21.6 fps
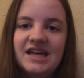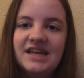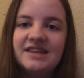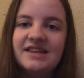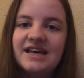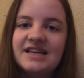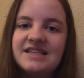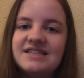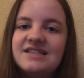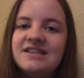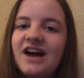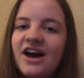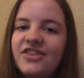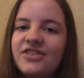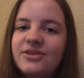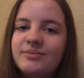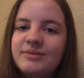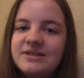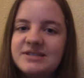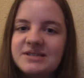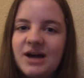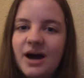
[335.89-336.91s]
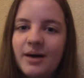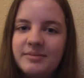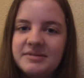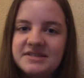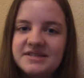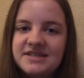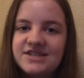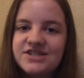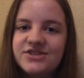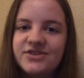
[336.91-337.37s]
That's not the most
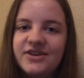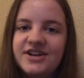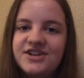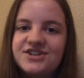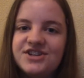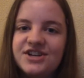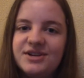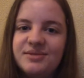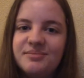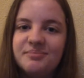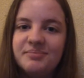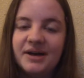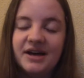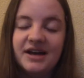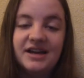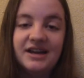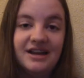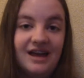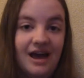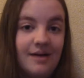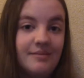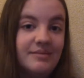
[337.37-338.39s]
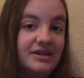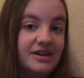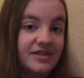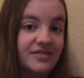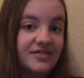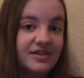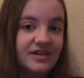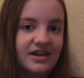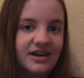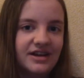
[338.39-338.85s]
common situation, but I mean,
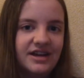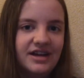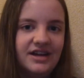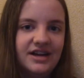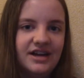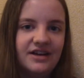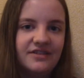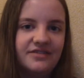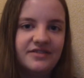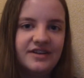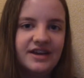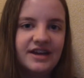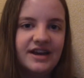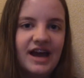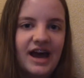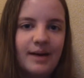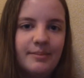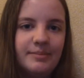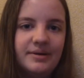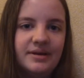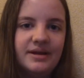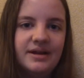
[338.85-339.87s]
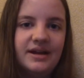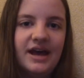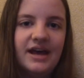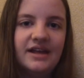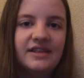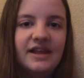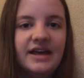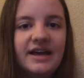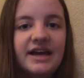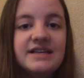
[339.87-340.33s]
if you're lucky enough, it can happen.
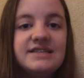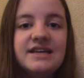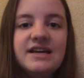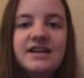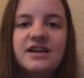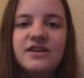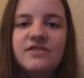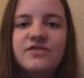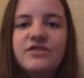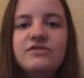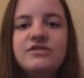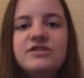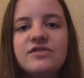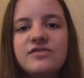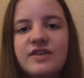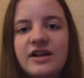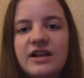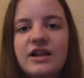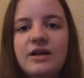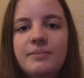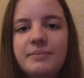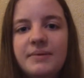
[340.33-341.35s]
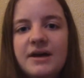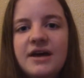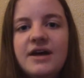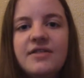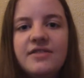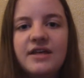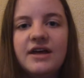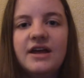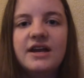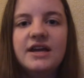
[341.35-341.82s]
And like I said, if you develop
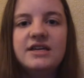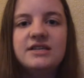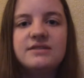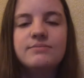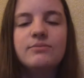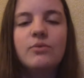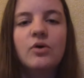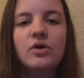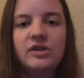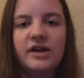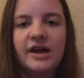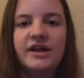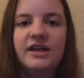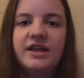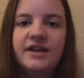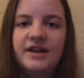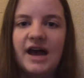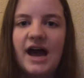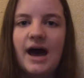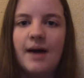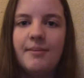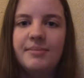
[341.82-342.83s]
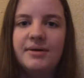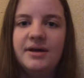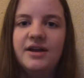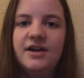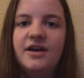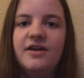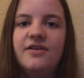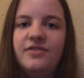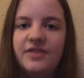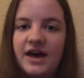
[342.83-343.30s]
it, then it's more likely to
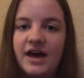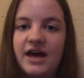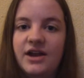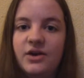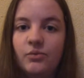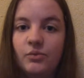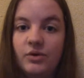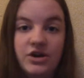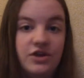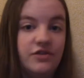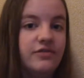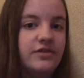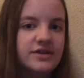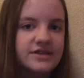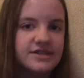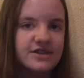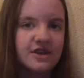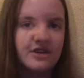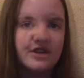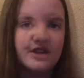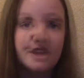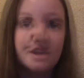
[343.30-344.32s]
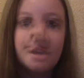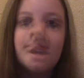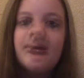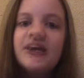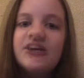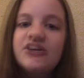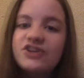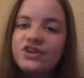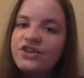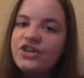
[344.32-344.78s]
happen than when you first started.
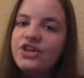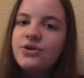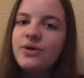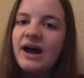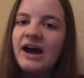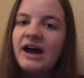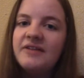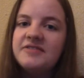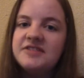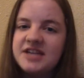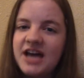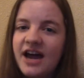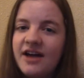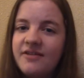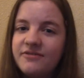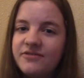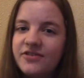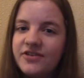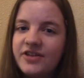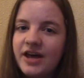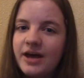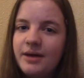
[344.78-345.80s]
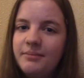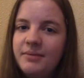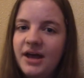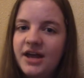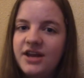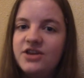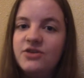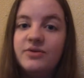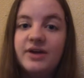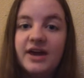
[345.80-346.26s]
Make sure that you have time for them
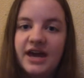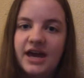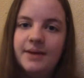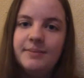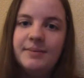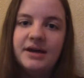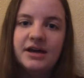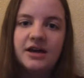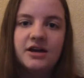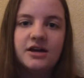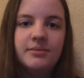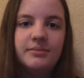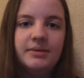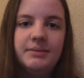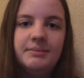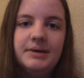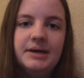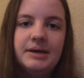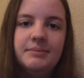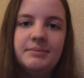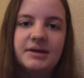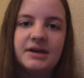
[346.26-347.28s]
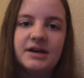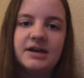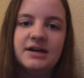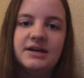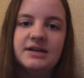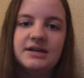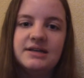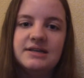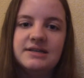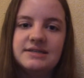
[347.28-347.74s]
and you can make a commitment,
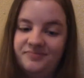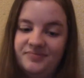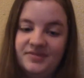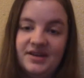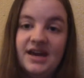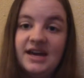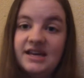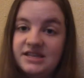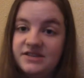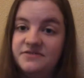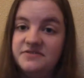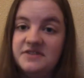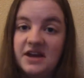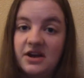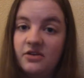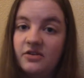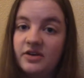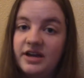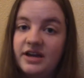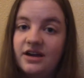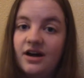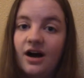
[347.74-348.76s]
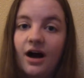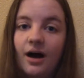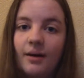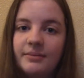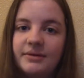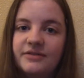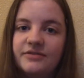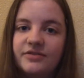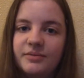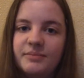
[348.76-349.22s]
because it's very
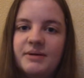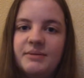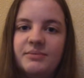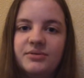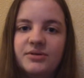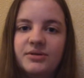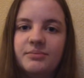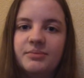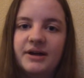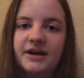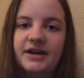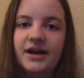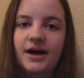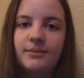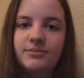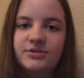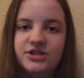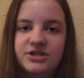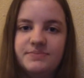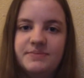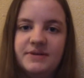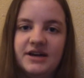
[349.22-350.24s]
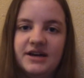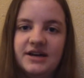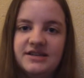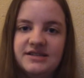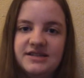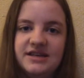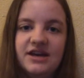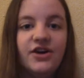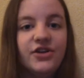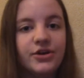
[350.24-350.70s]
common for people to break up just
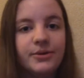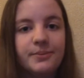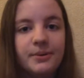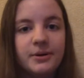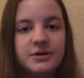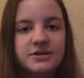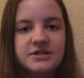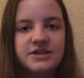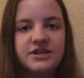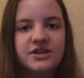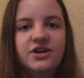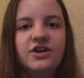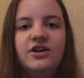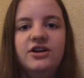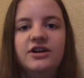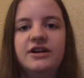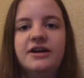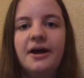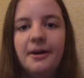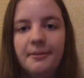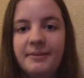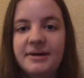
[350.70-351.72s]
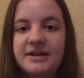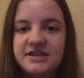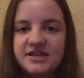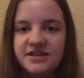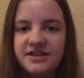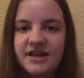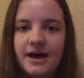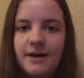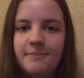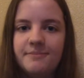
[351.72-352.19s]
because the other person couldn't commit
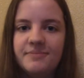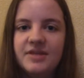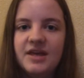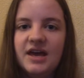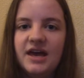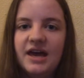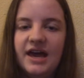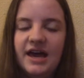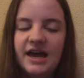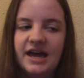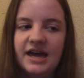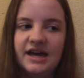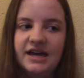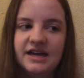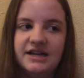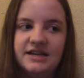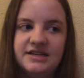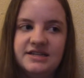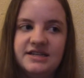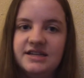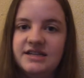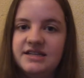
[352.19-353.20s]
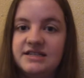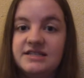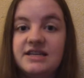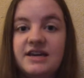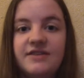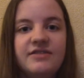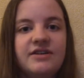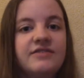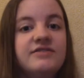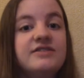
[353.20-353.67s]
to them and didn't
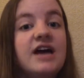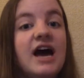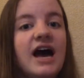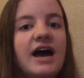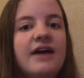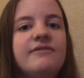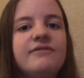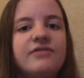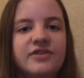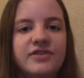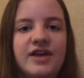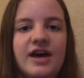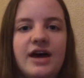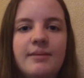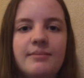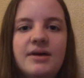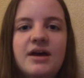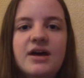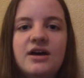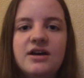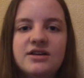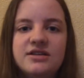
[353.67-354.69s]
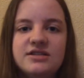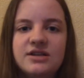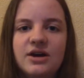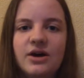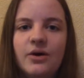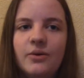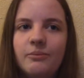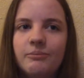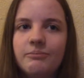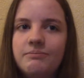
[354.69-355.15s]
save enough time for them.
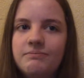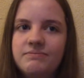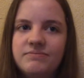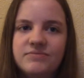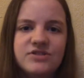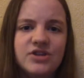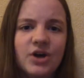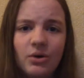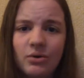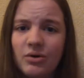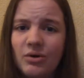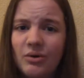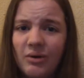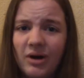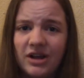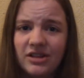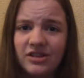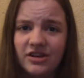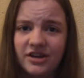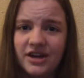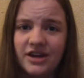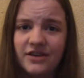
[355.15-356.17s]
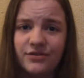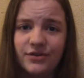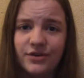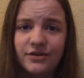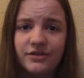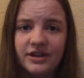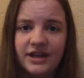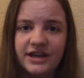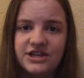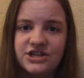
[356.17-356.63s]
So don't go on looking for
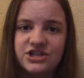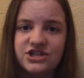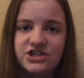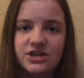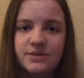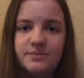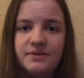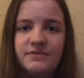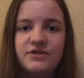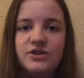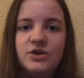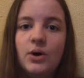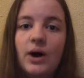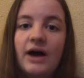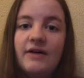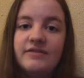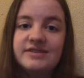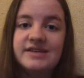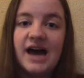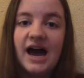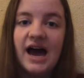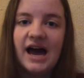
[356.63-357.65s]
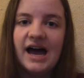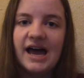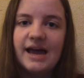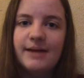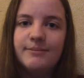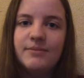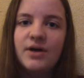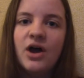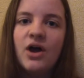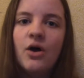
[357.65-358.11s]
a relationship if you don't have
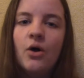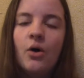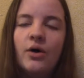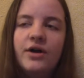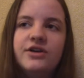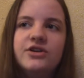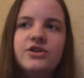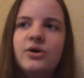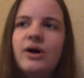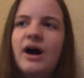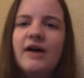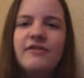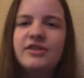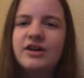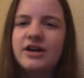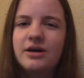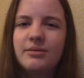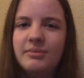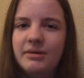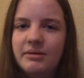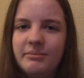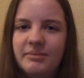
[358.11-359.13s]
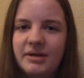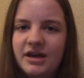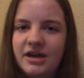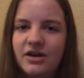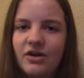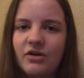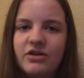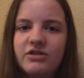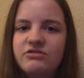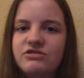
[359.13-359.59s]
time, or you don't have the
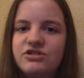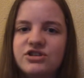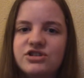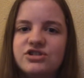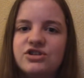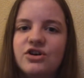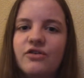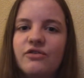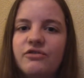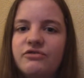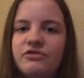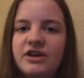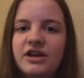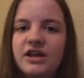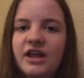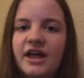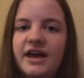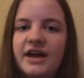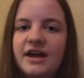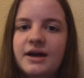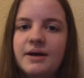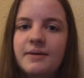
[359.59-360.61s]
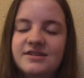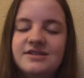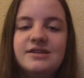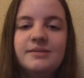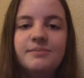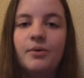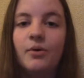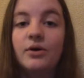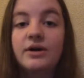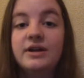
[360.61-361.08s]
commitment, or you just don't feel like
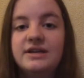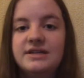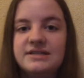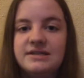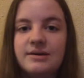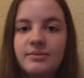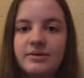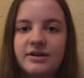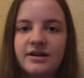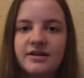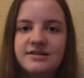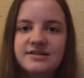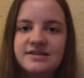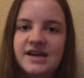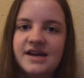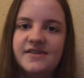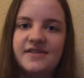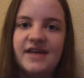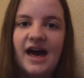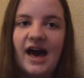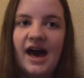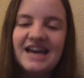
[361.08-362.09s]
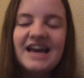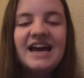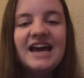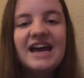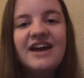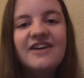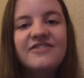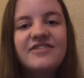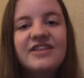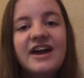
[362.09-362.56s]
supporting someone else like that.
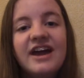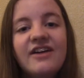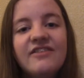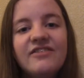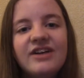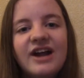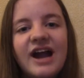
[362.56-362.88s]
If they ever